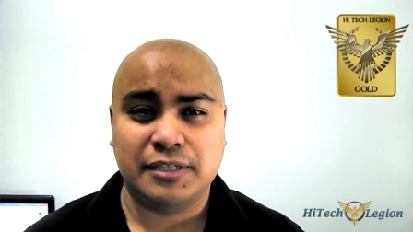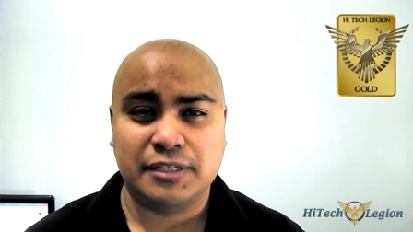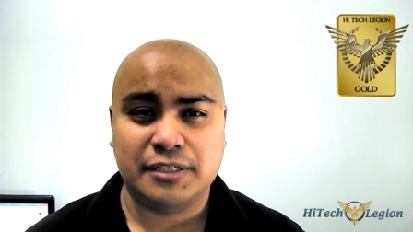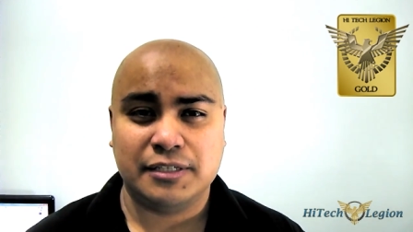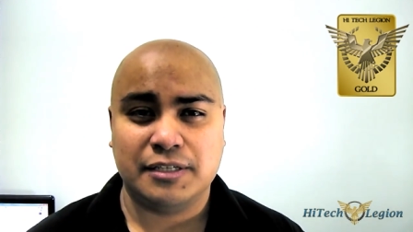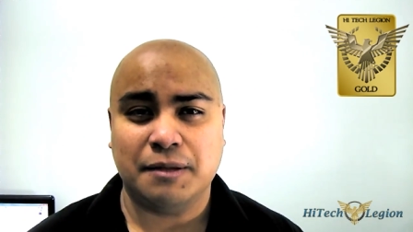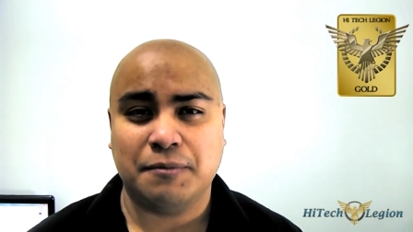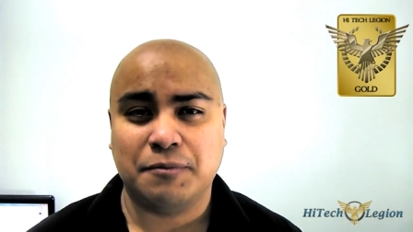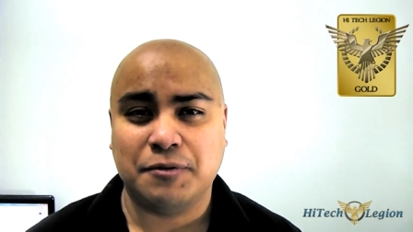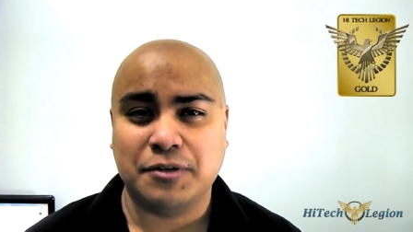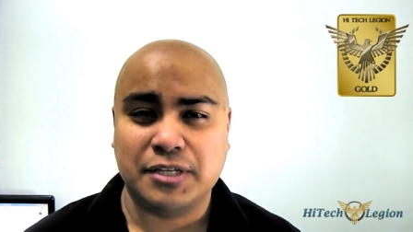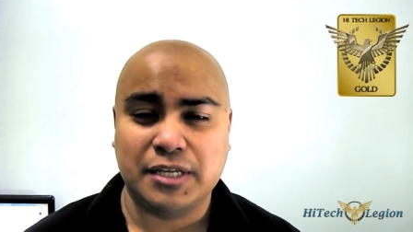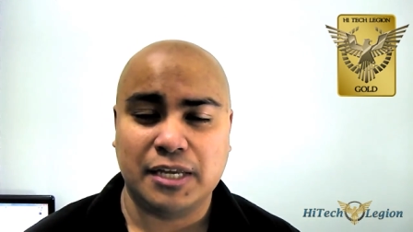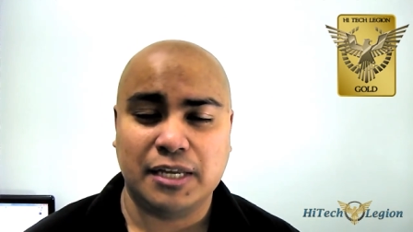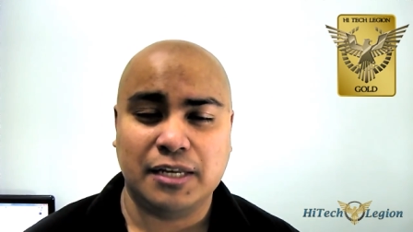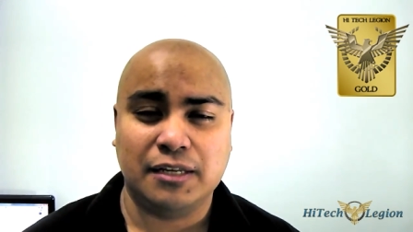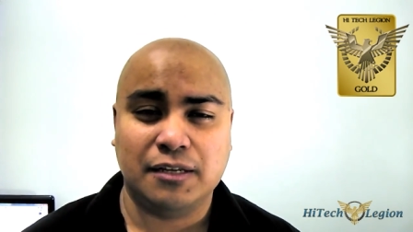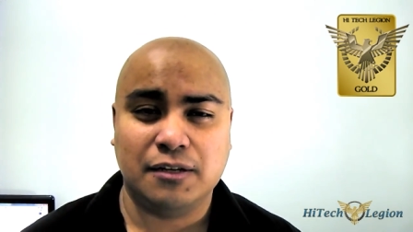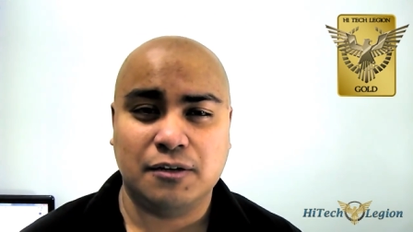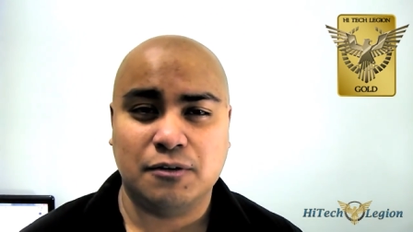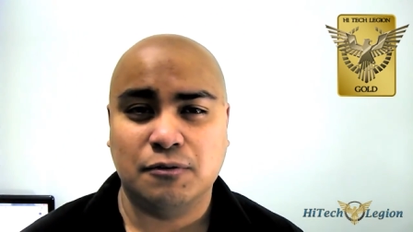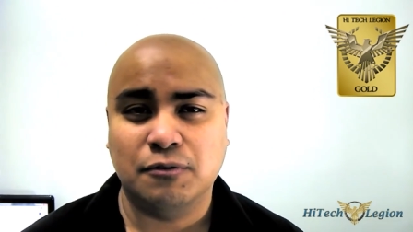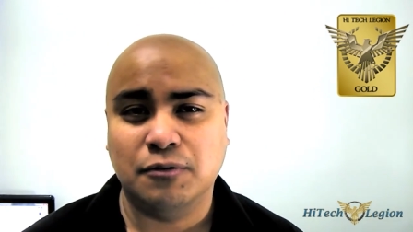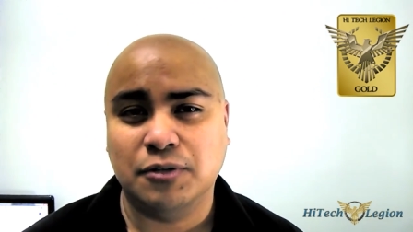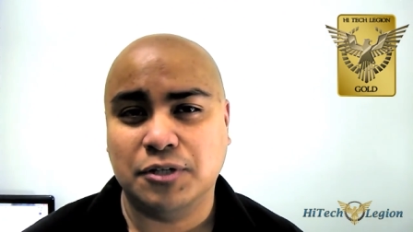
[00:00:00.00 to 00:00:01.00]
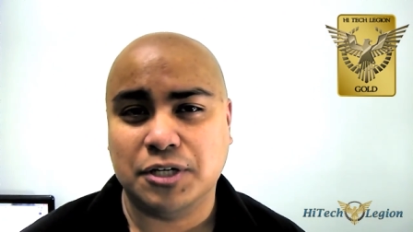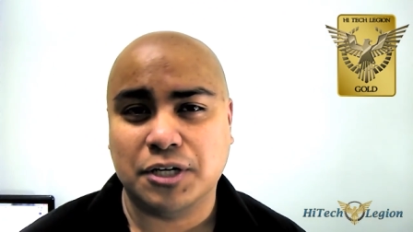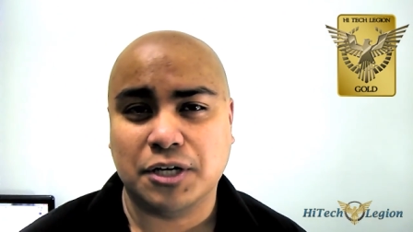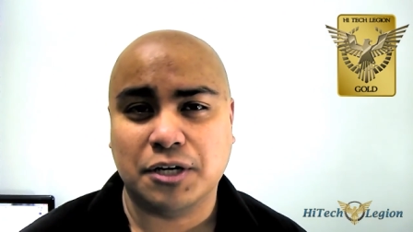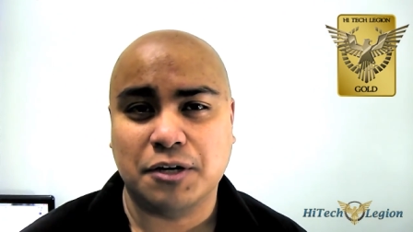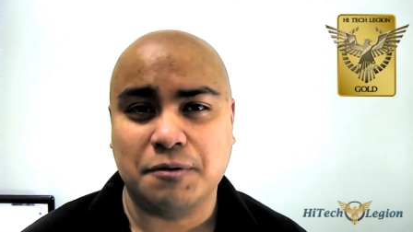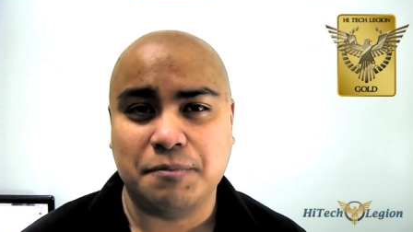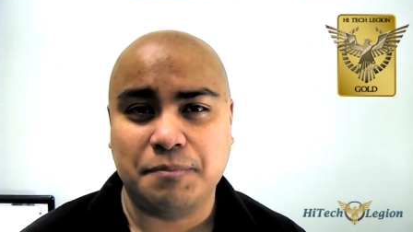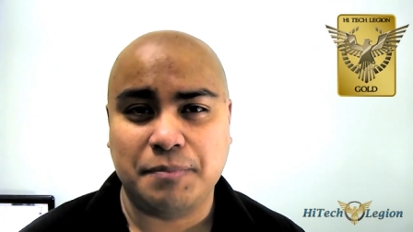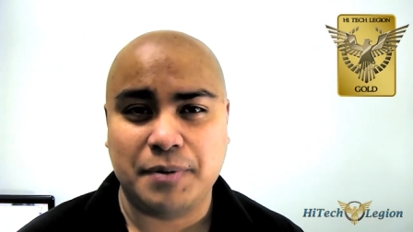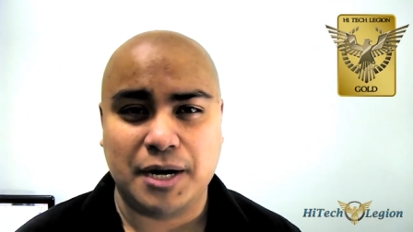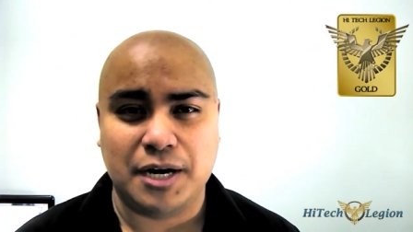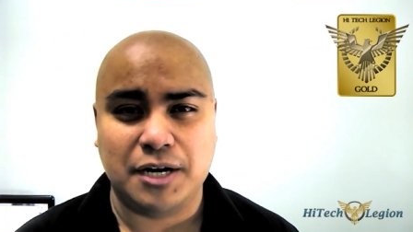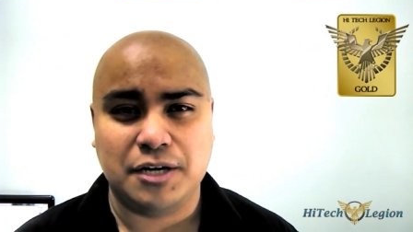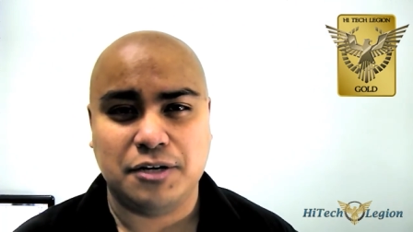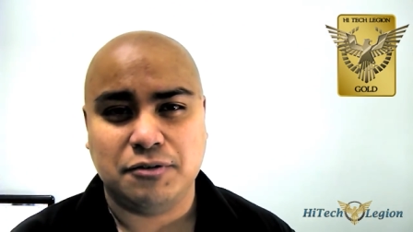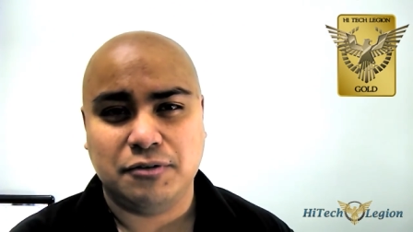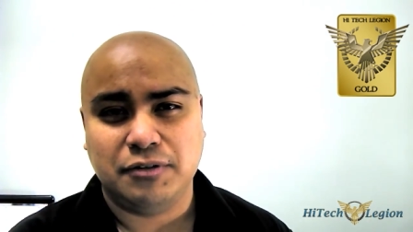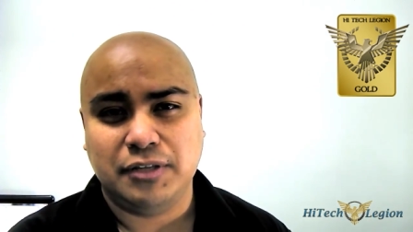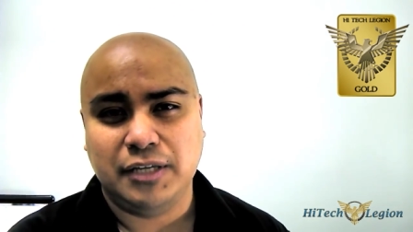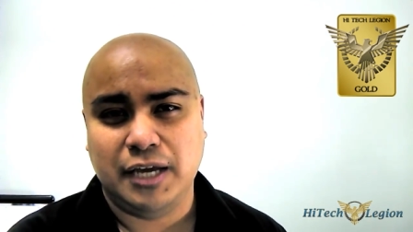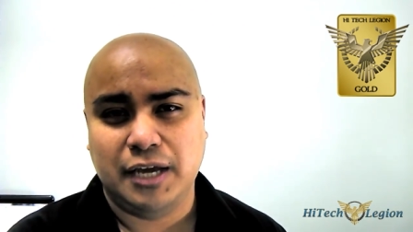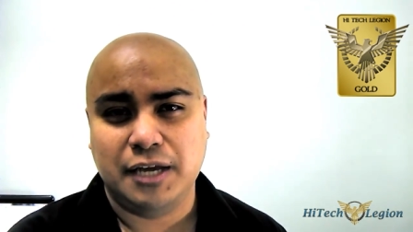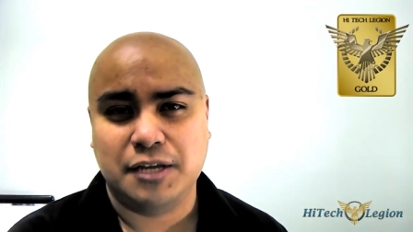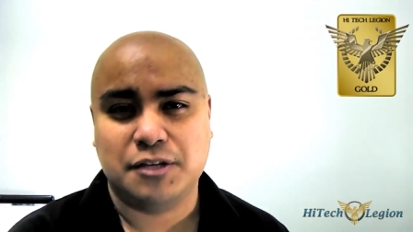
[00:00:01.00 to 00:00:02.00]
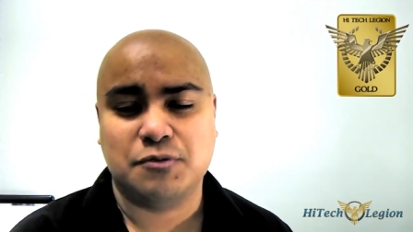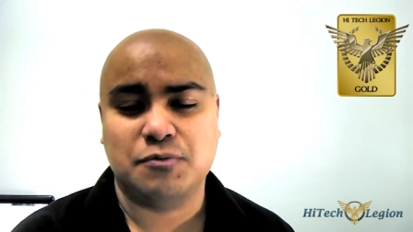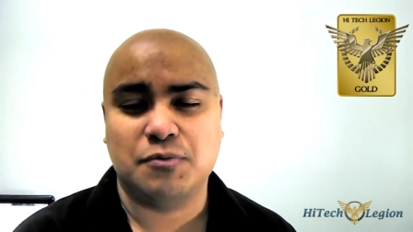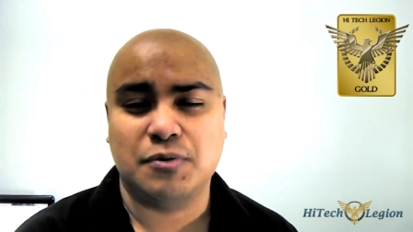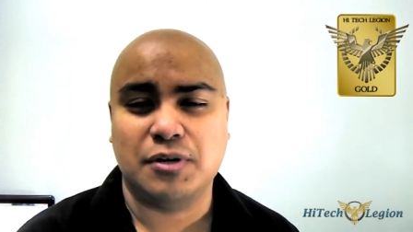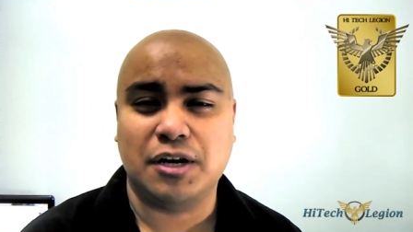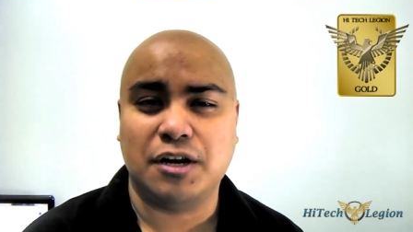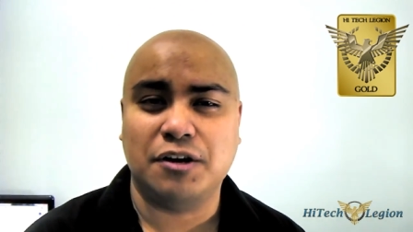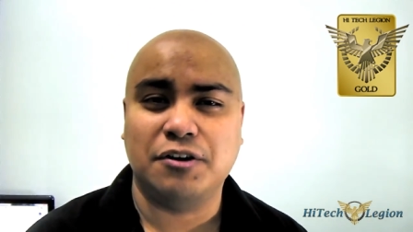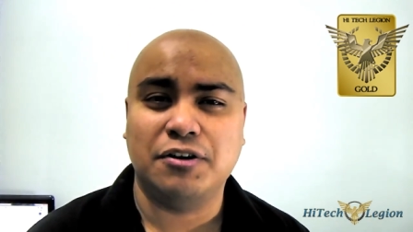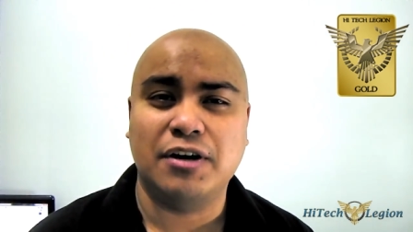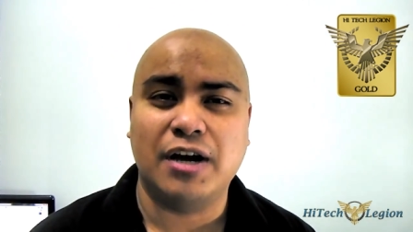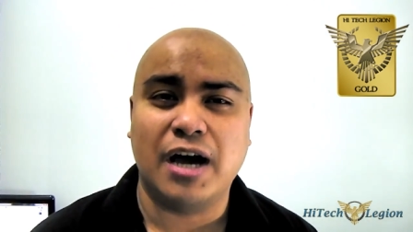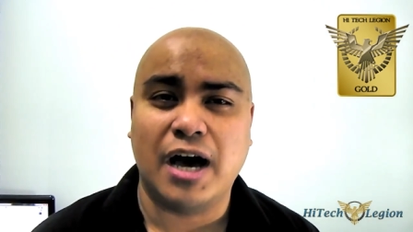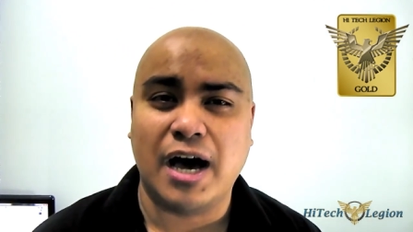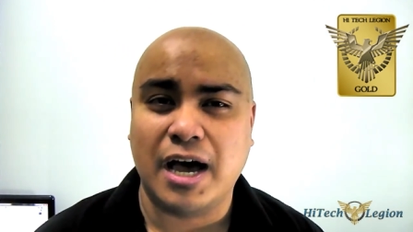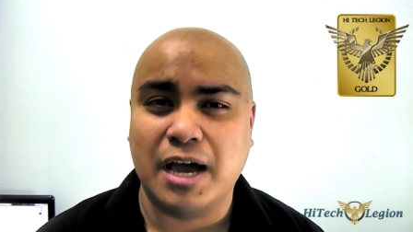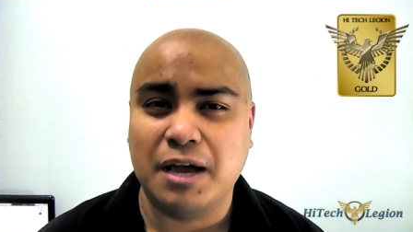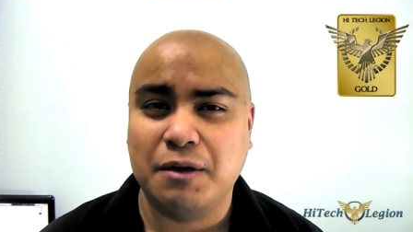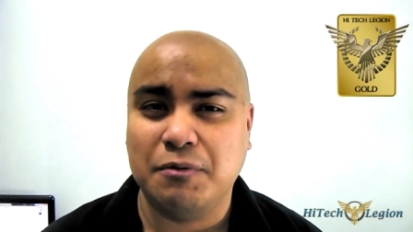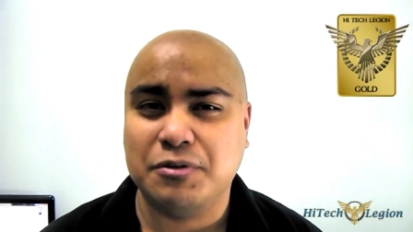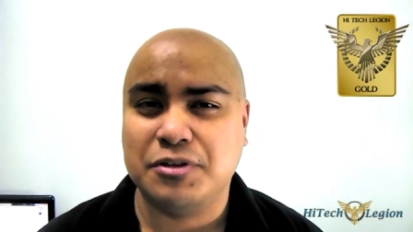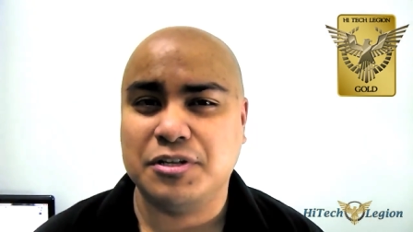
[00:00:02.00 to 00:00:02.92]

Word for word: self-contained cooler compared to the H100i,